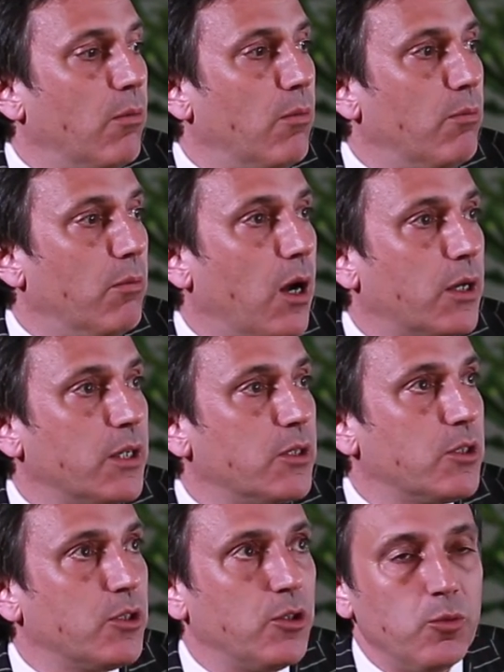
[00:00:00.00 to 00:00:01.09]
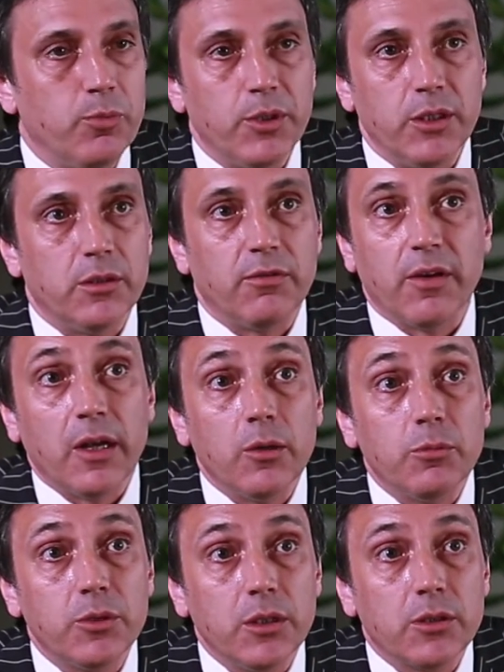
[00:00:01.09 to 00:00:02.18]
markets to be
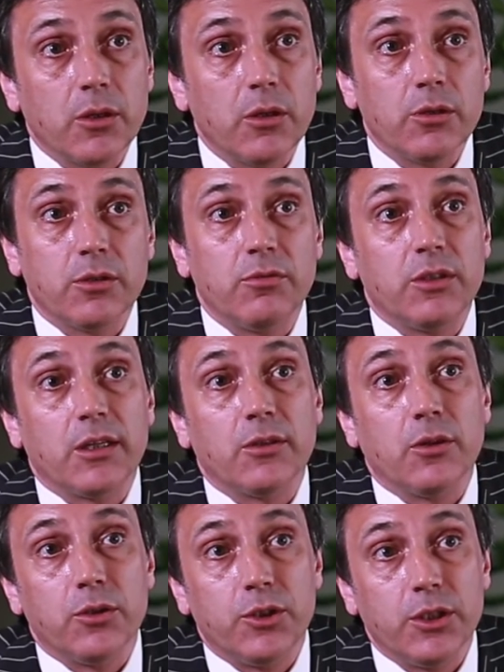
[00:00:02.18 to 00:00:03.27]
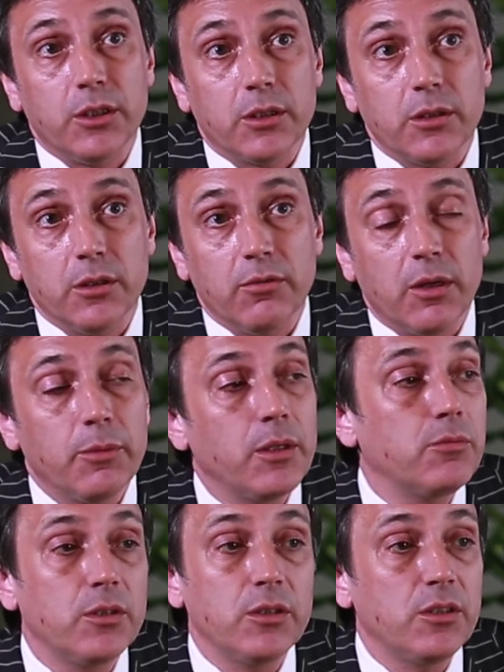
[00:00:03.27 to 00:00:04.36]
developed. It's got lots of technology it can develop.
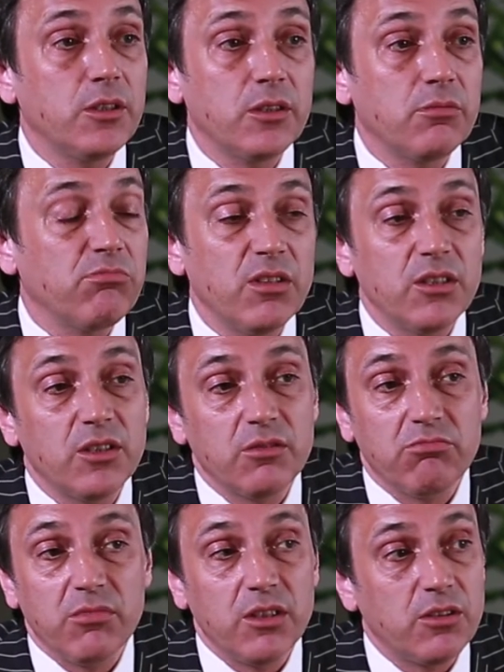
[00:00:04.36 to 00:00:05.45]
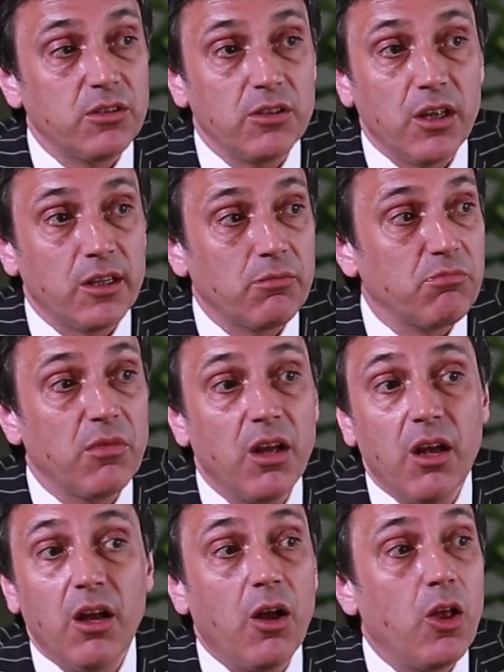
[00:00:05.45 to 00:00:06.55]
It's like
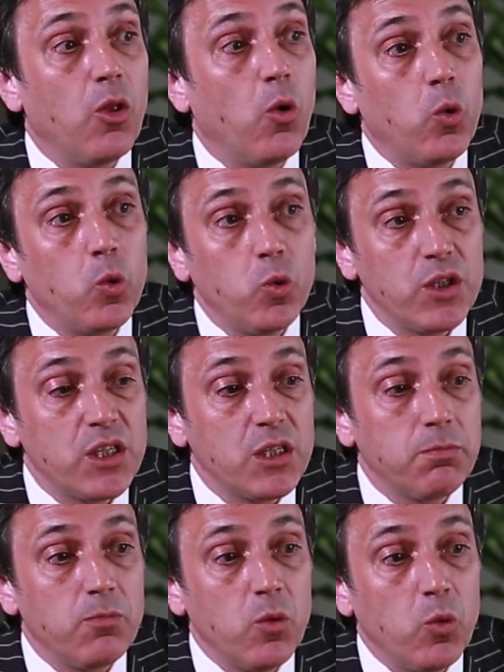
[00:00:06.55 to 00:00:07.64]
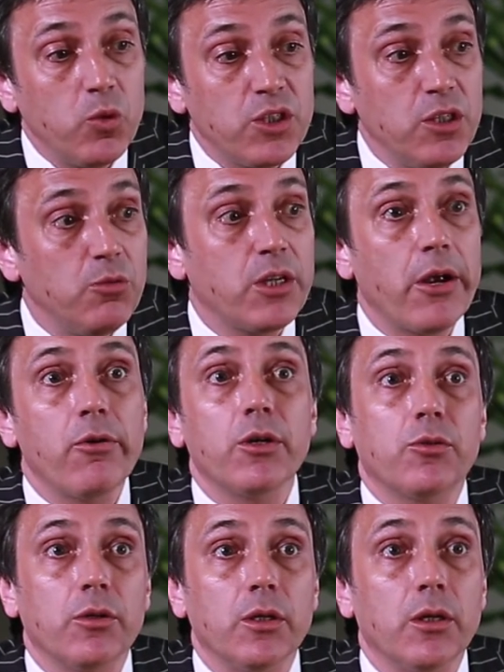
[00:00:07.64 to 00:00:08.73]
all this new
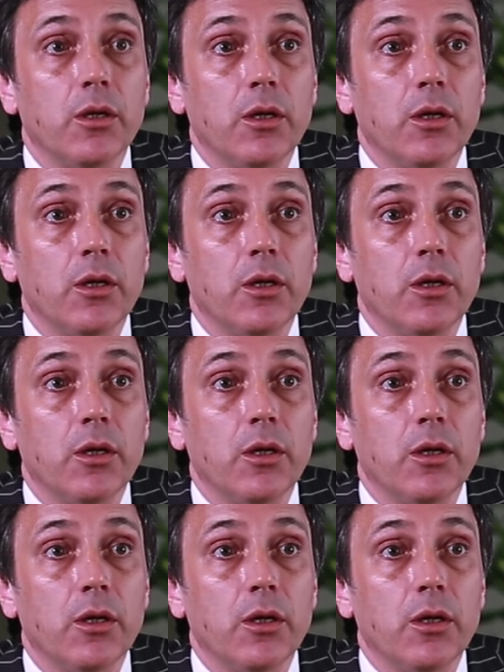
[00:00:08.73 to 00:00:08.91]
territory